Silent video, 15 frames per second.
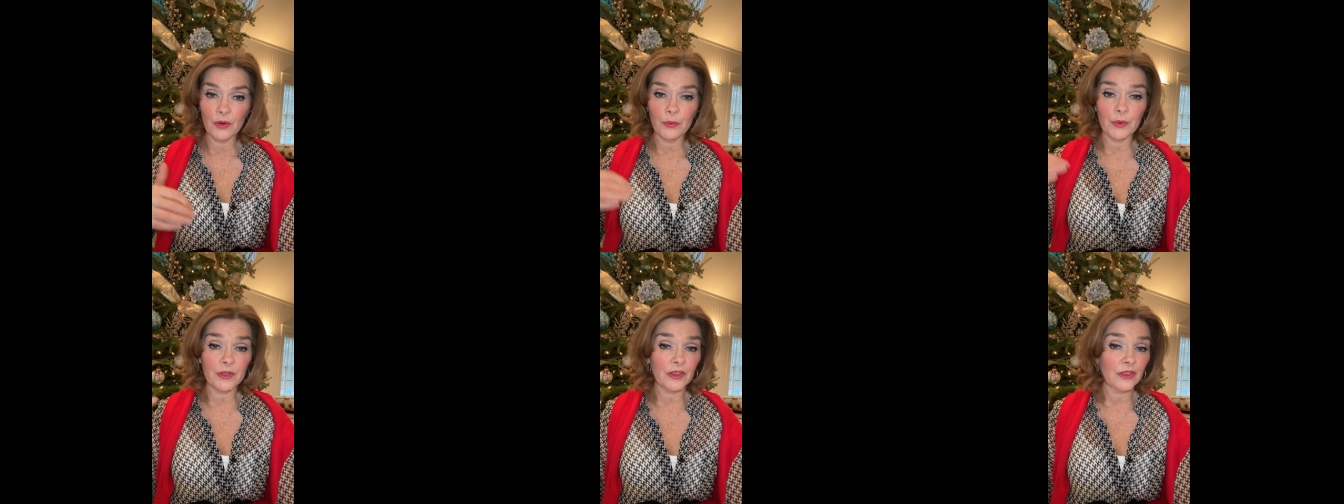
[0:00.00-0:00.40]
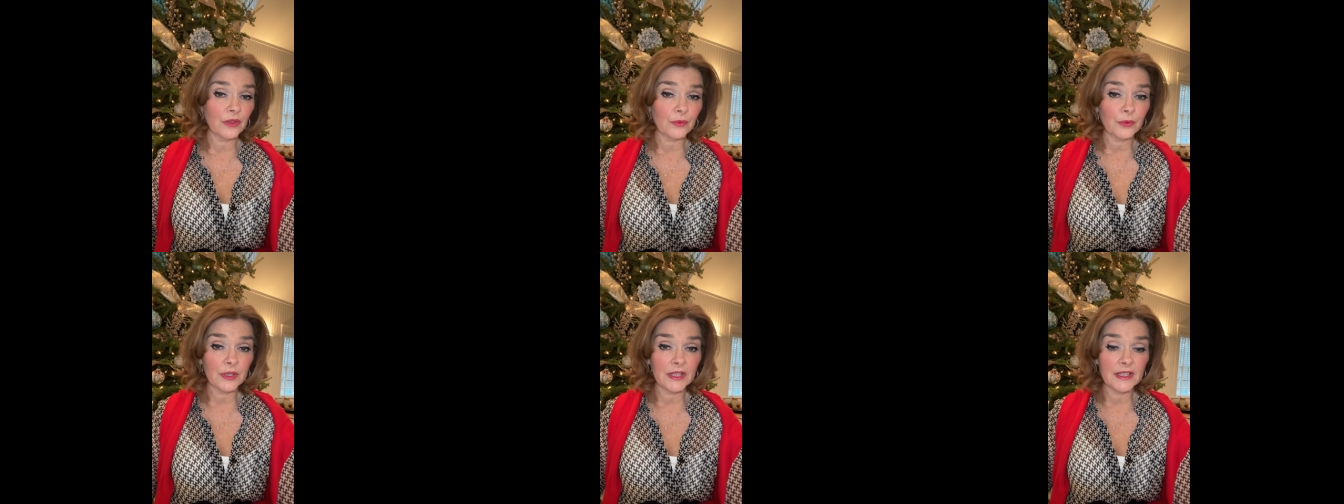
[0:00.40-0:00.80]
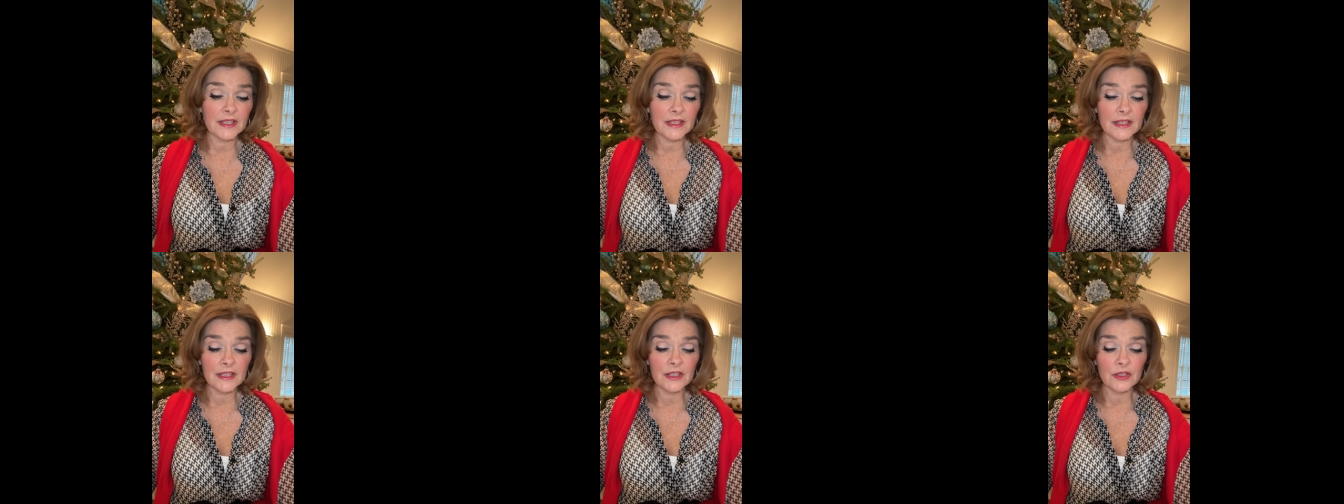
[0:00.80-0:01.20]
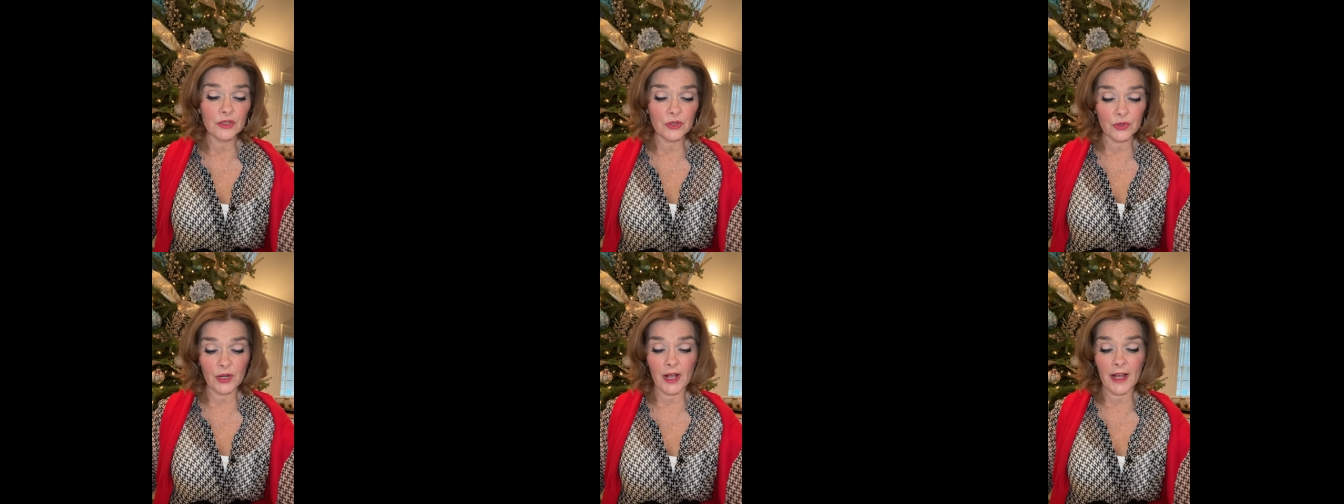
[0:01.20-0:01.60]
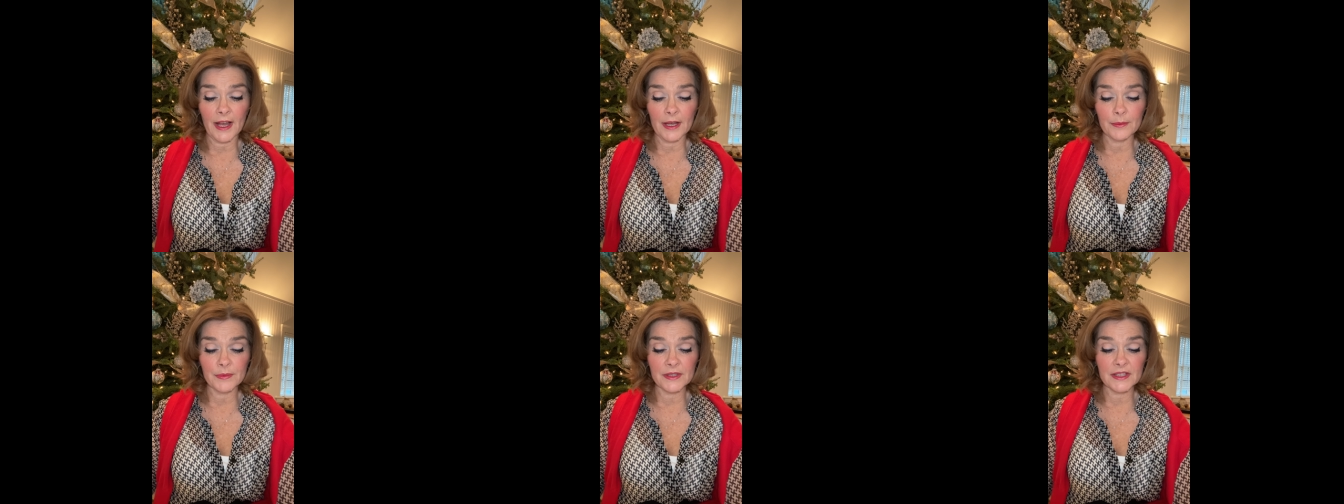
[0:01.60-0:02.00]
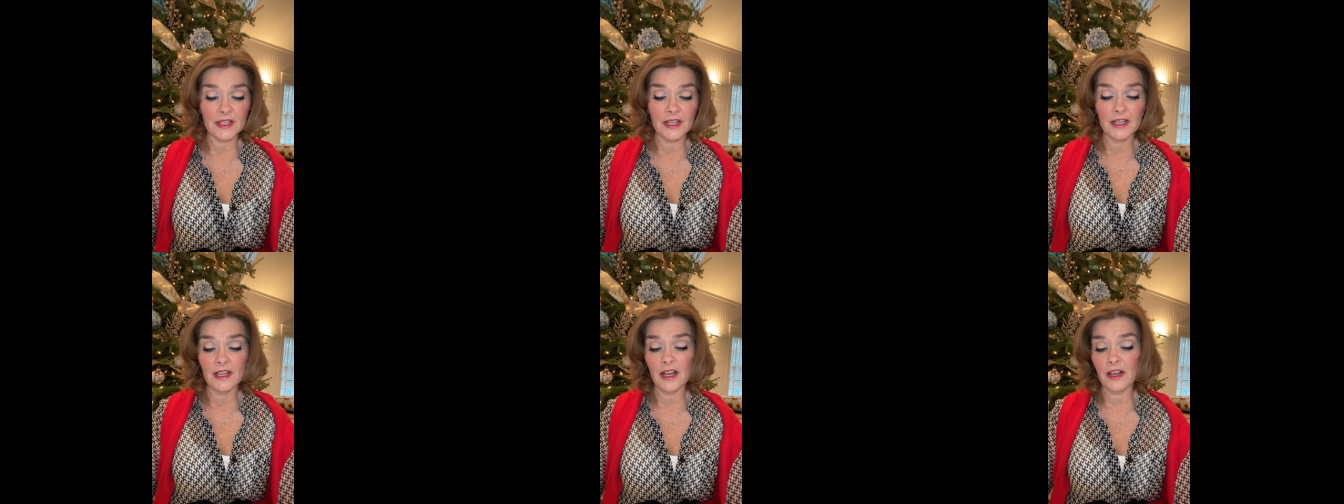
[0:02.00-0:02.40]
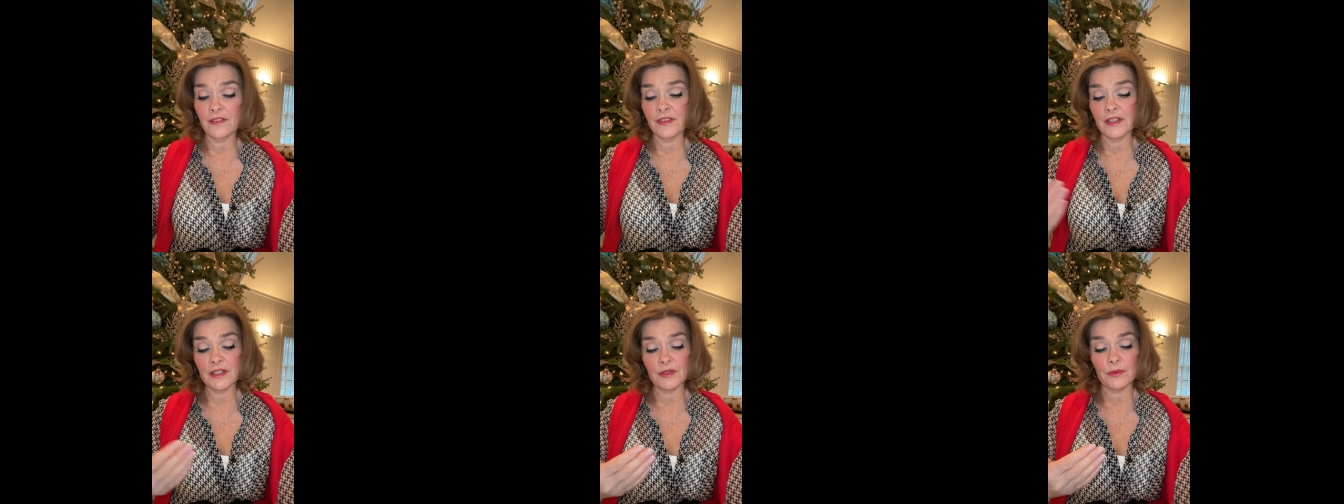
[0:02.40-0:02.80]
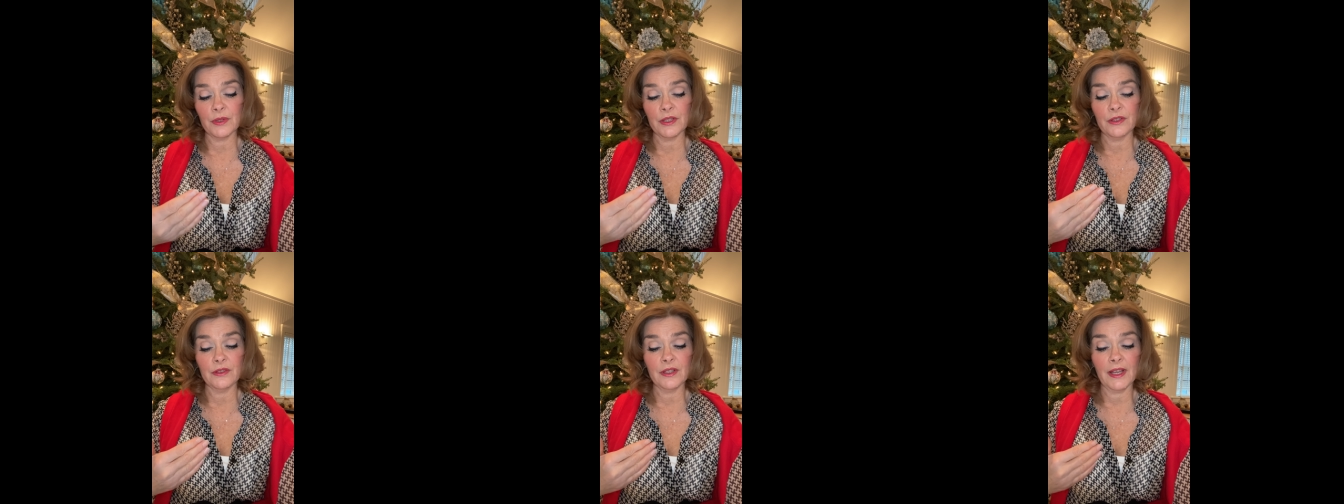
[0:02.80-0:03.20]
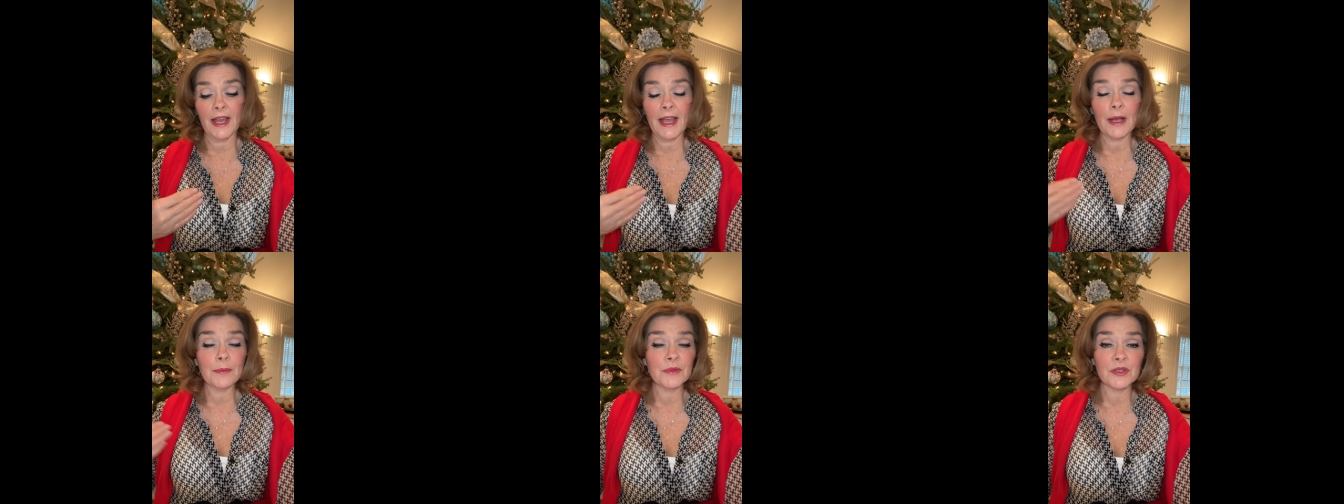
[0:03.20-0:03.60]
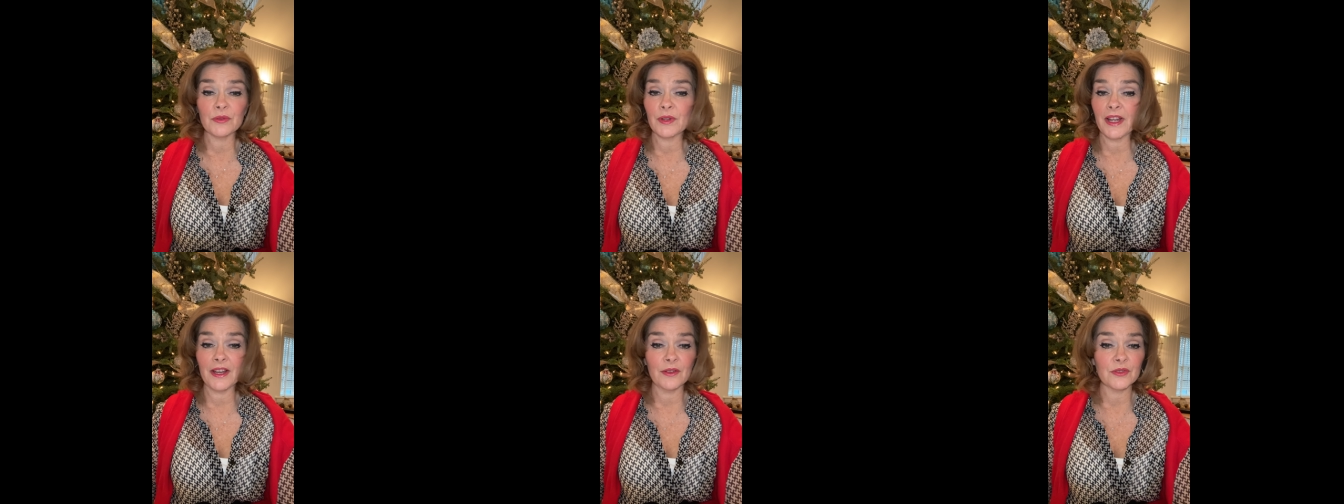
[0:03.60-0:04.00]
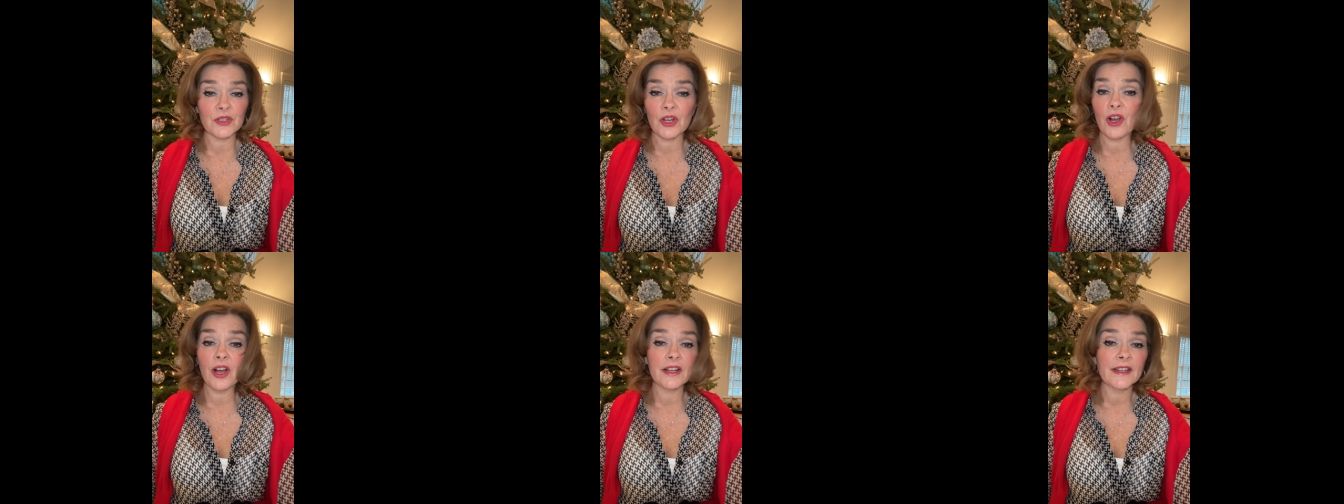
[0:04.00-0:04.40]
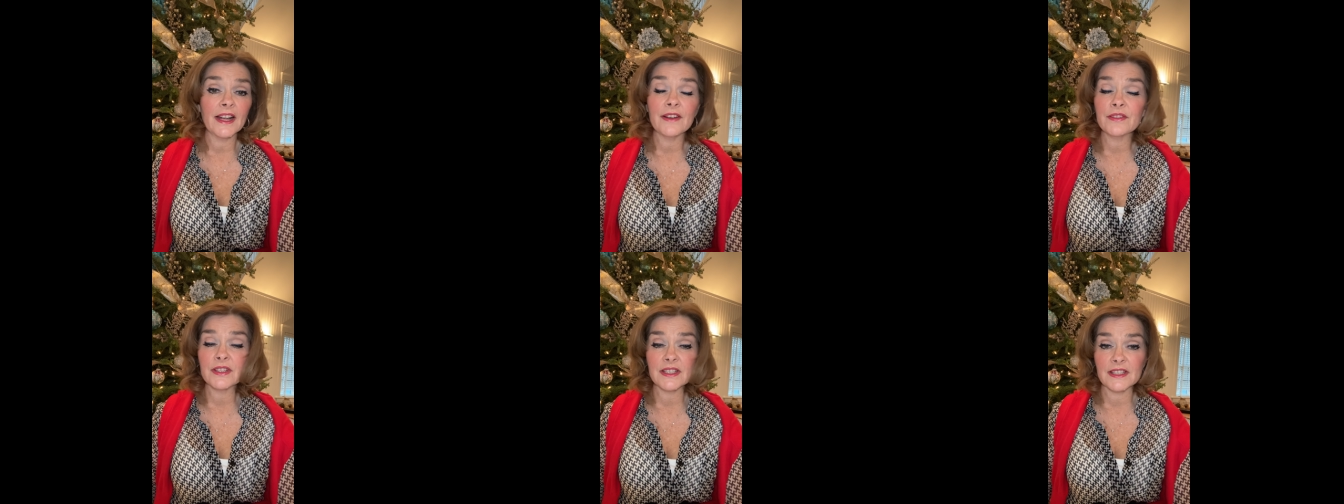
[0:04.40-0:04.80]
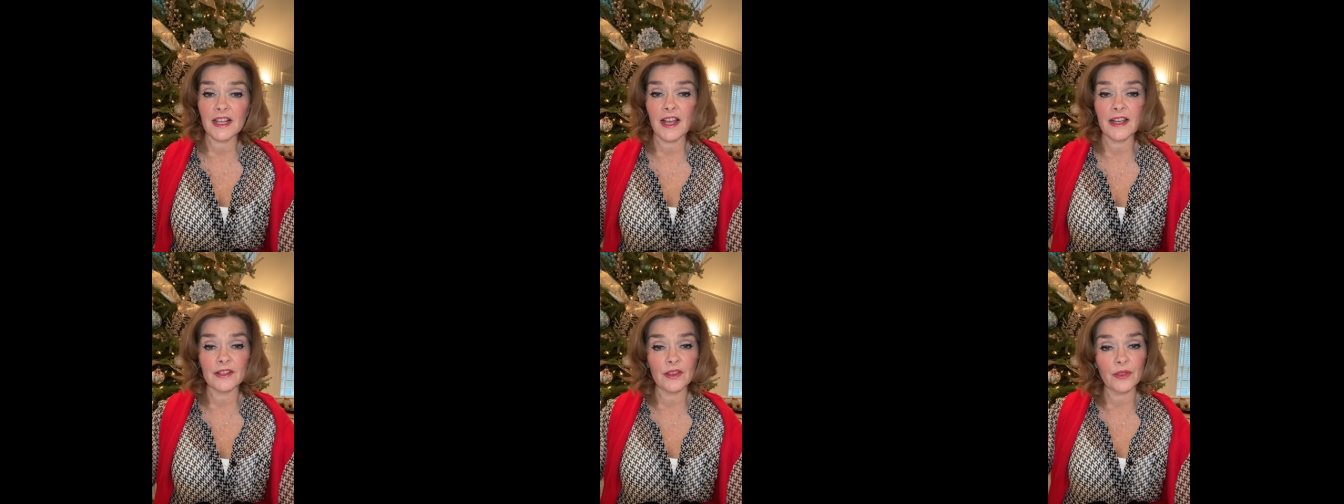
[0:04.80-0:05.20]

with three tribes of Israel camped around on every side,